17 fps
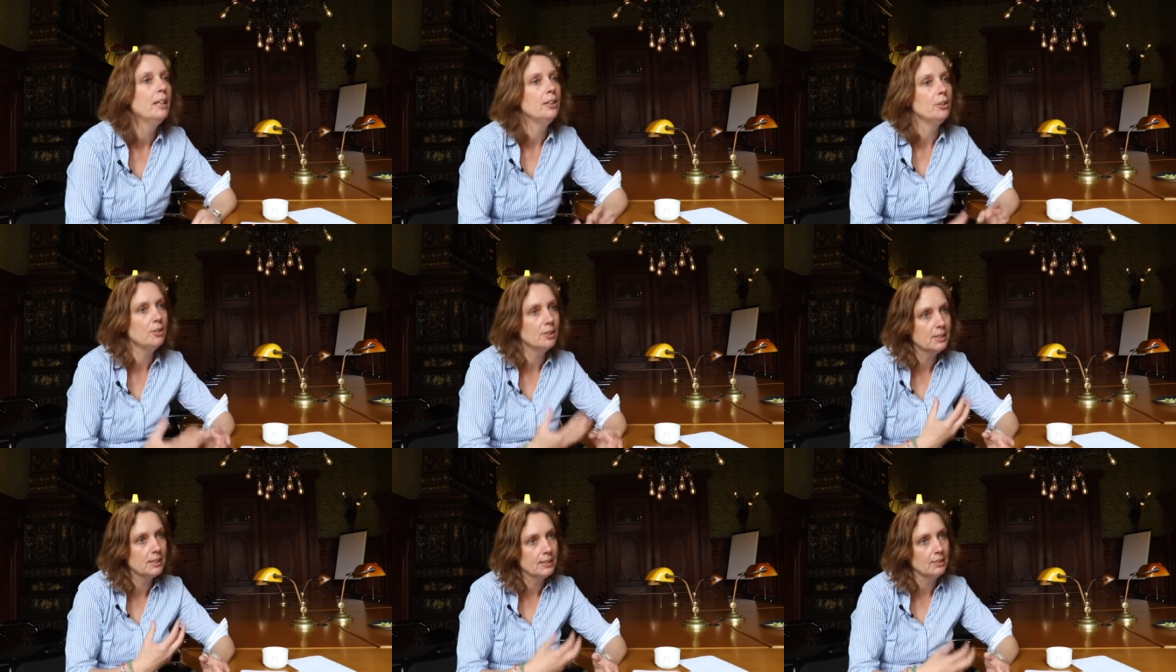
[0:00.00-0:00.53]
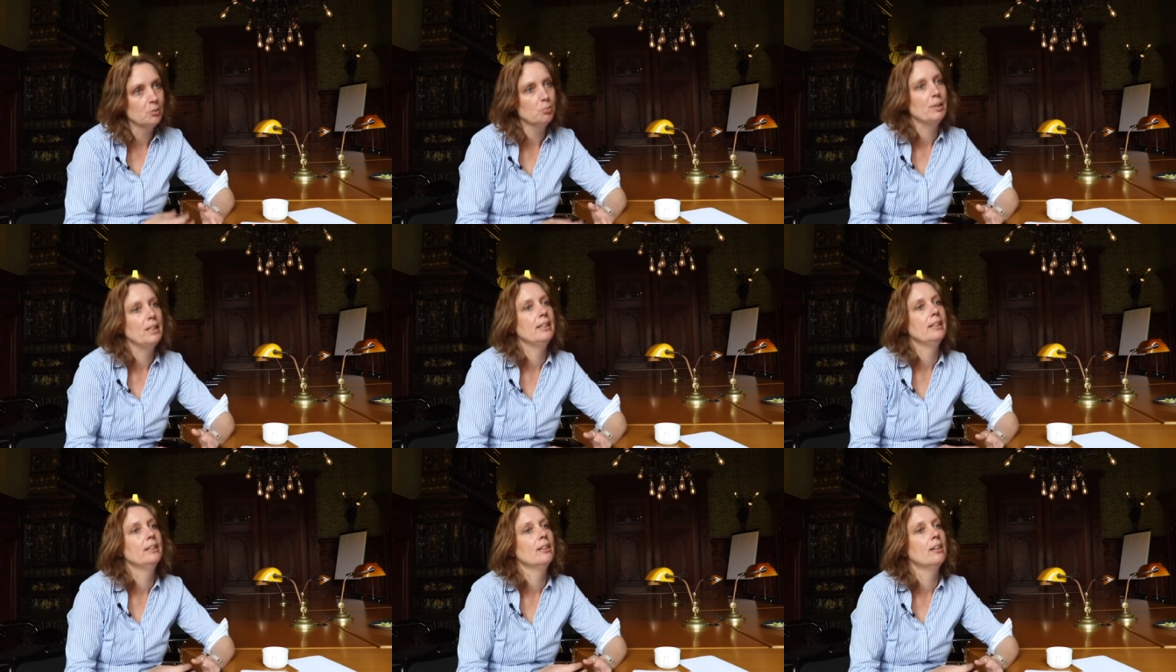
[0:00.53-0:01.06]
You can start
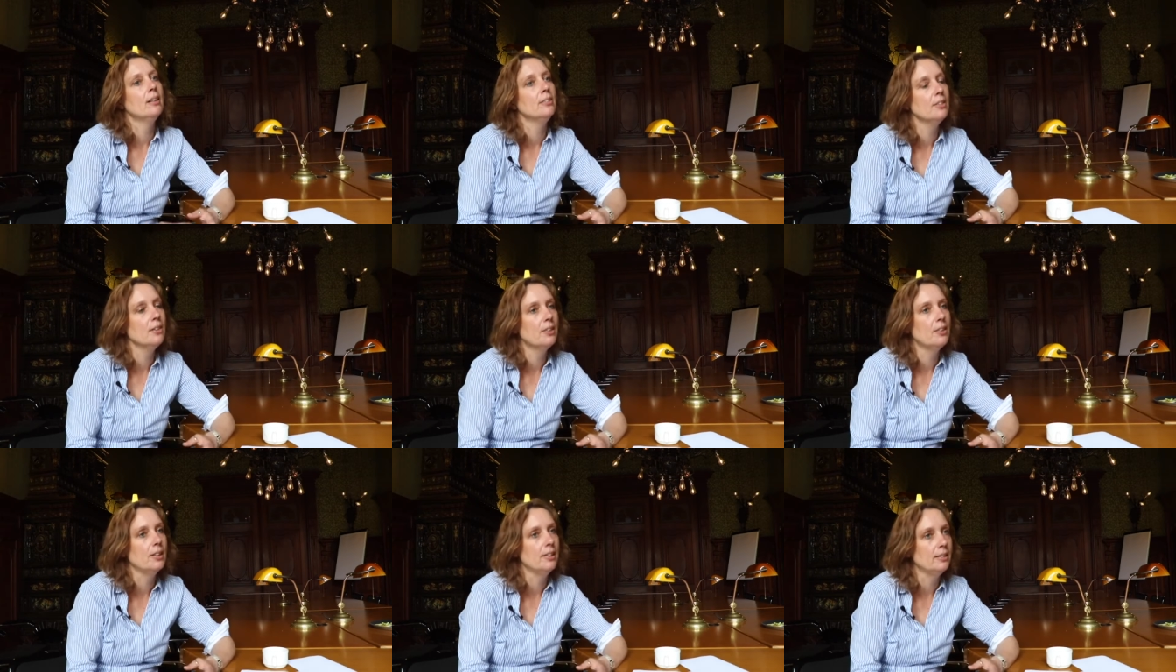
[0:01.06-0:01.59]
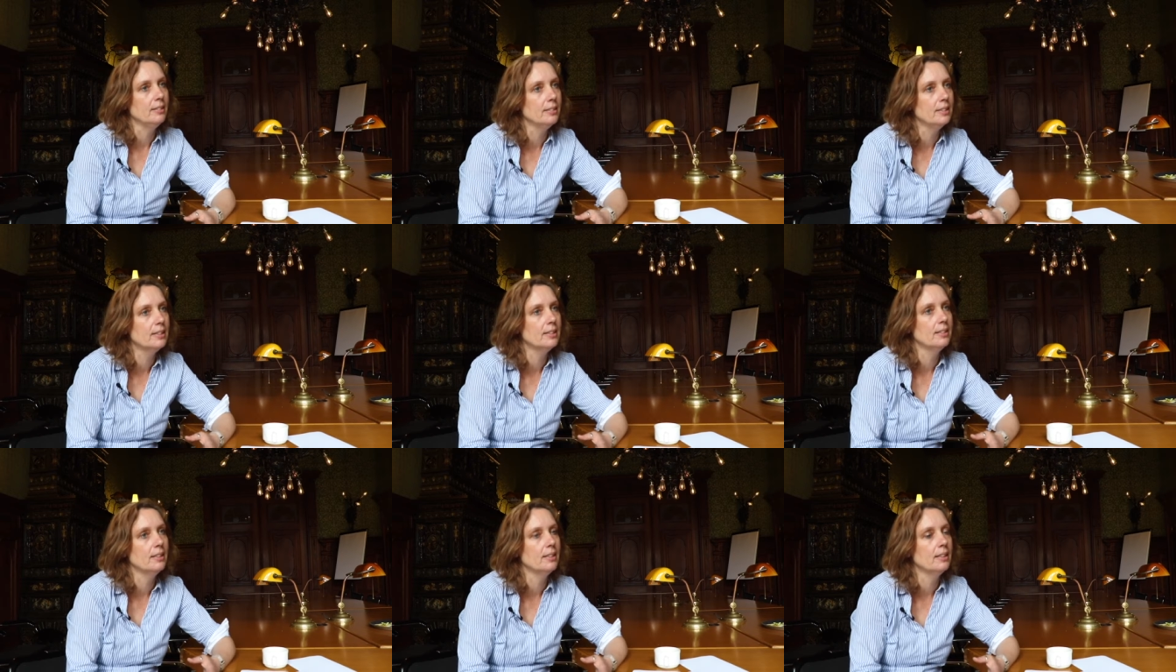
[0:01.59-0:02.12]
making other
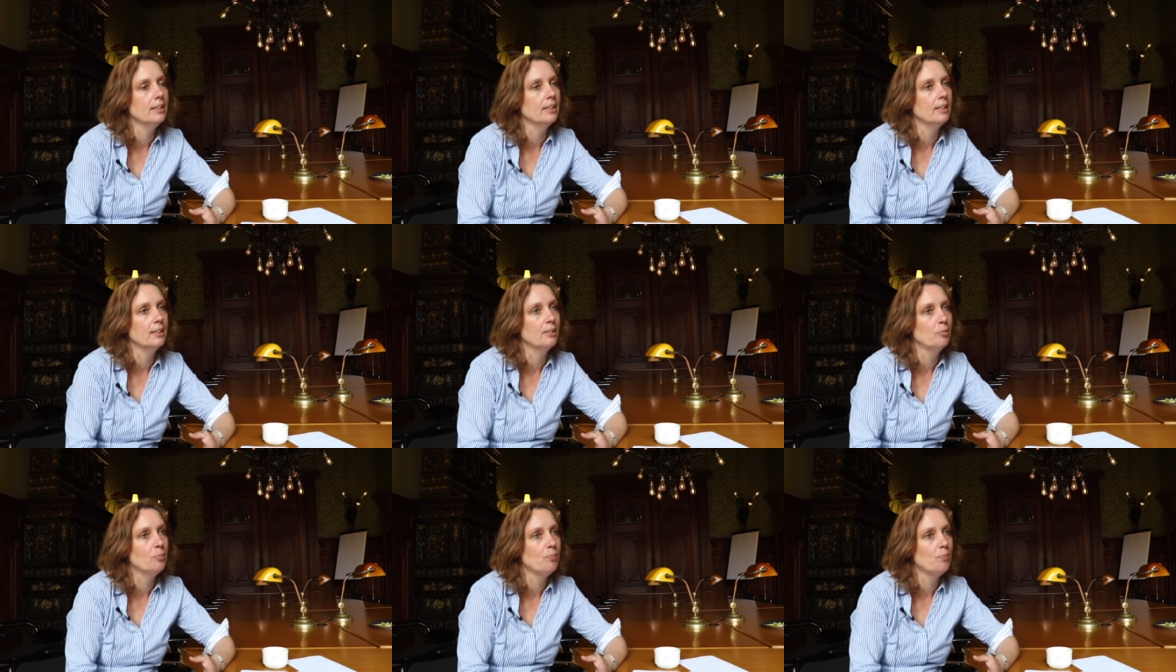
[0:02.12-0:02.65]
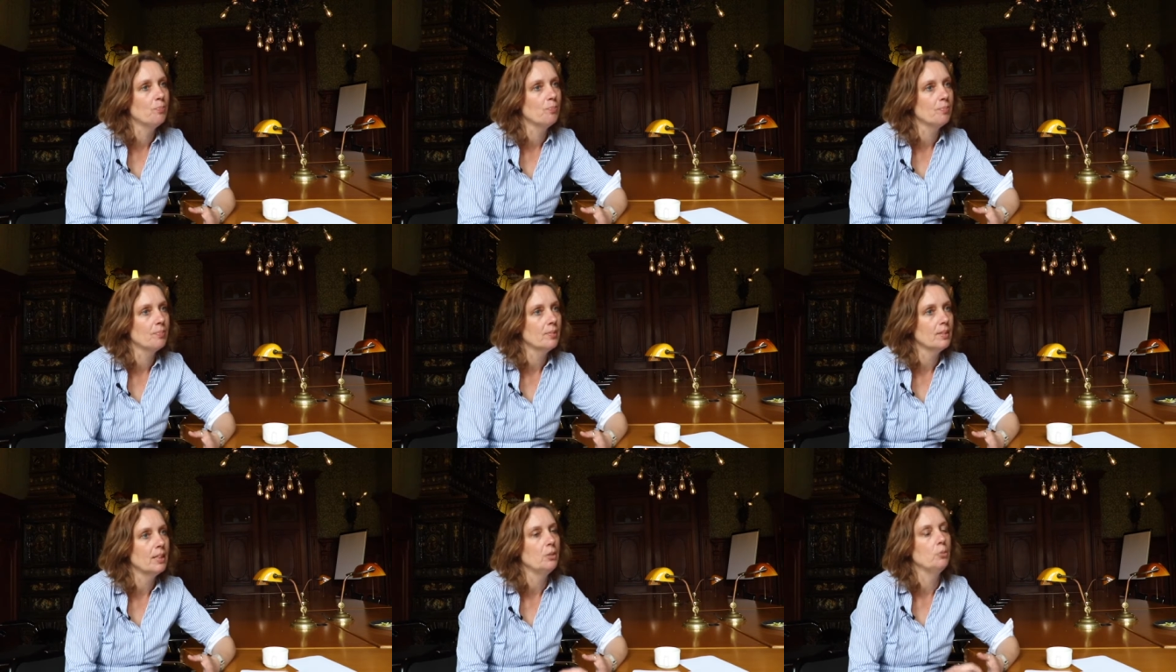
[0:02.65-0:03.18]
things um,
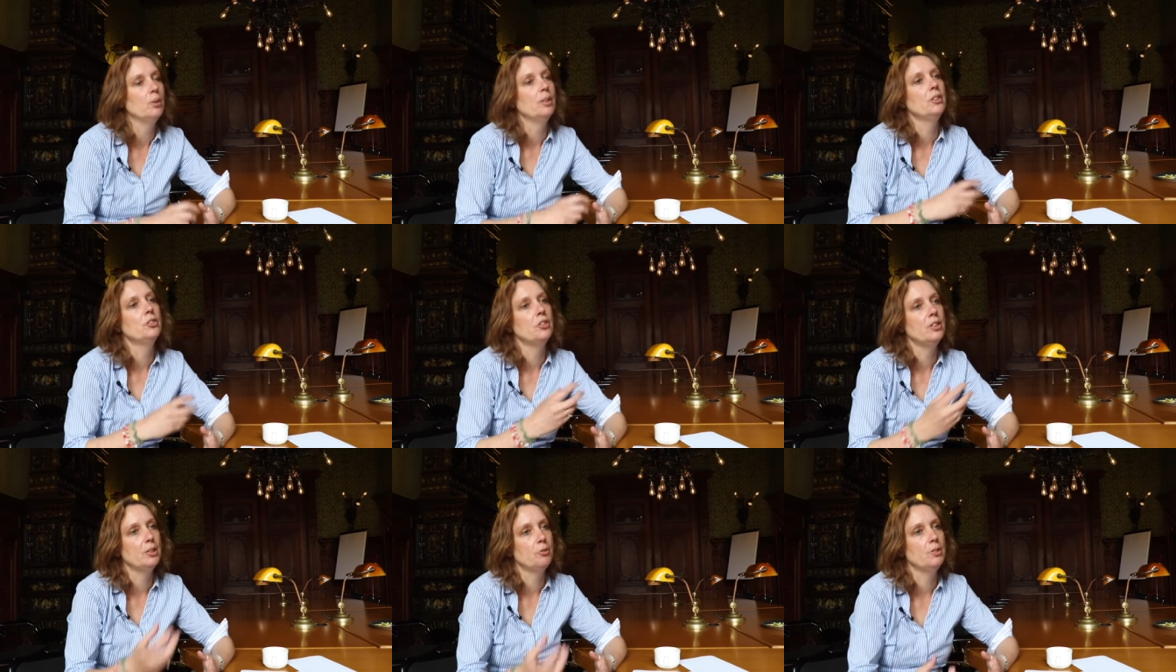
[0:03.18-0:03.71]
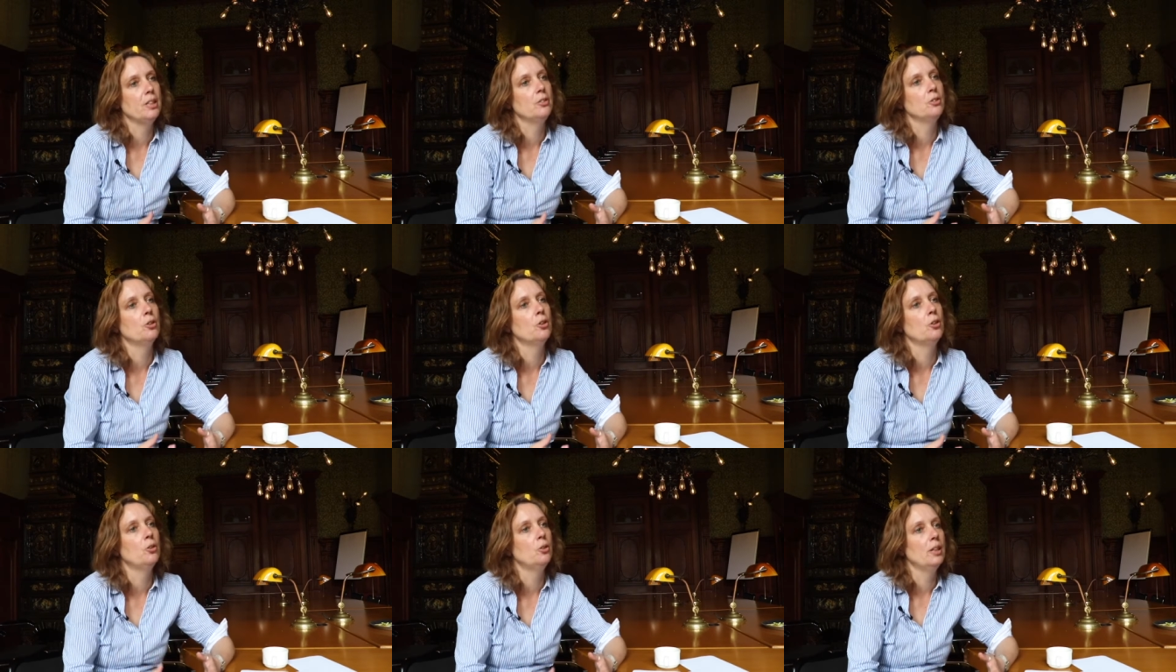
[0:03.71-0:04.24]
that will achieve that
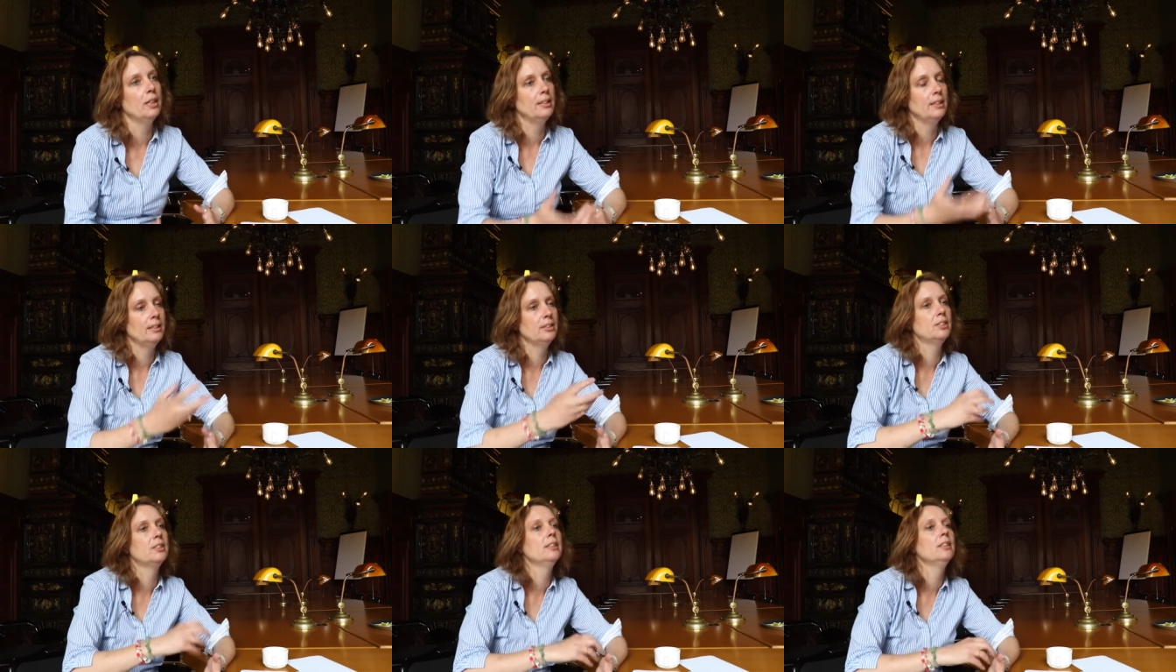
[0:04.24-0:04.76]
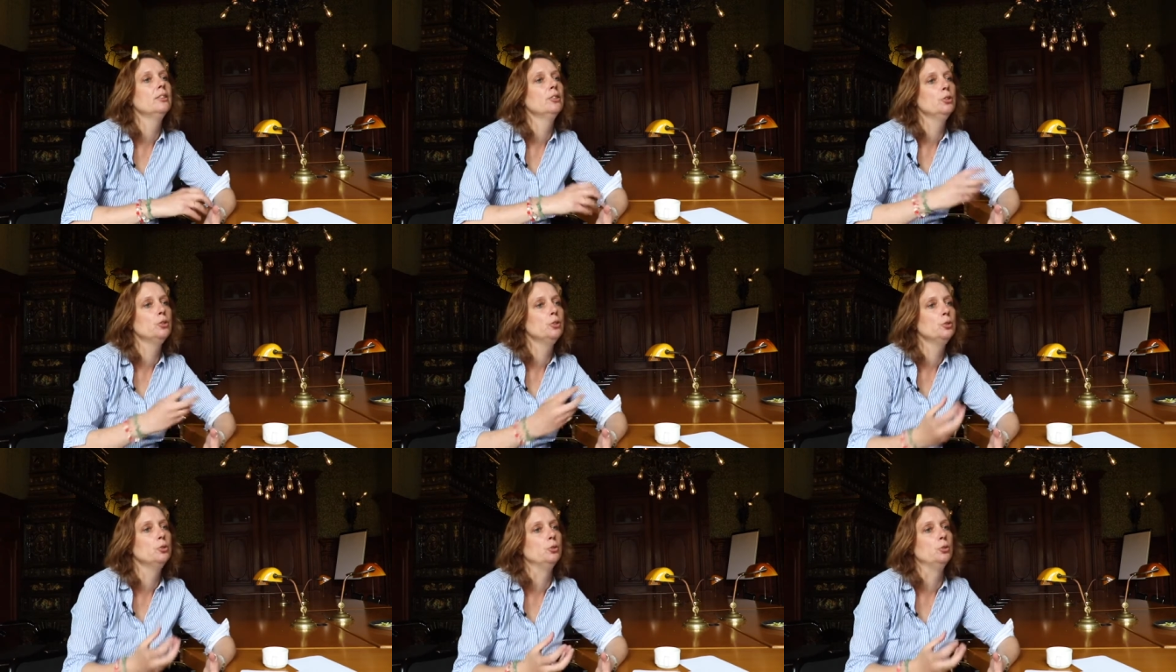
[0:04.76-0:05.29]
goal, and then still
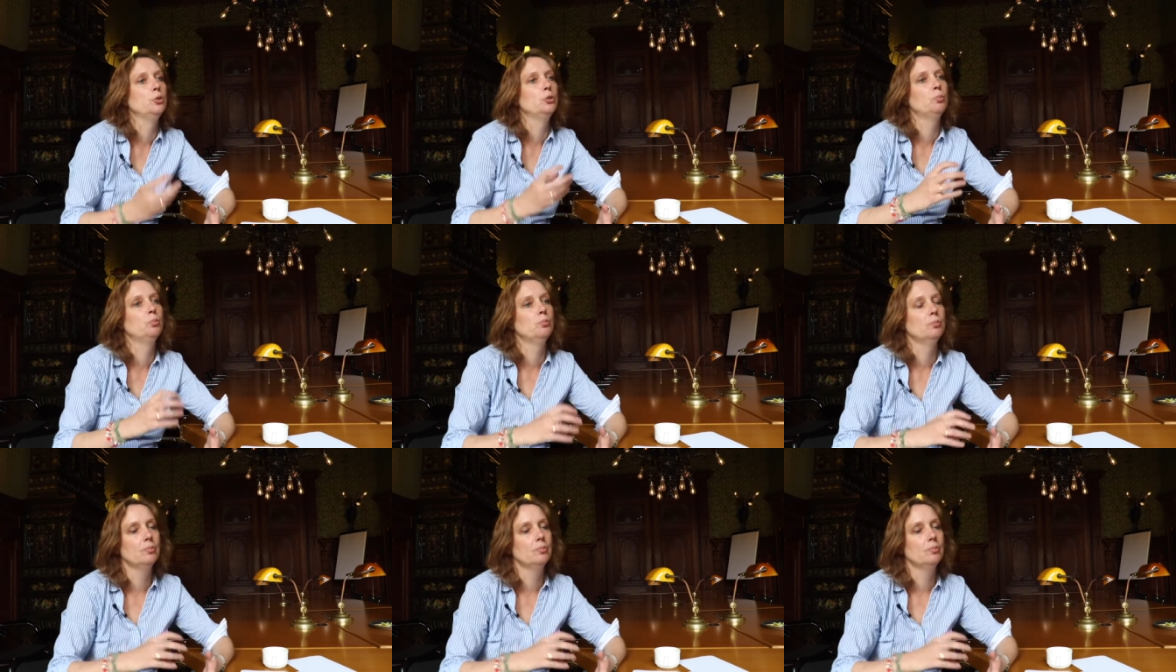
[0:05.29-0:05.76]
use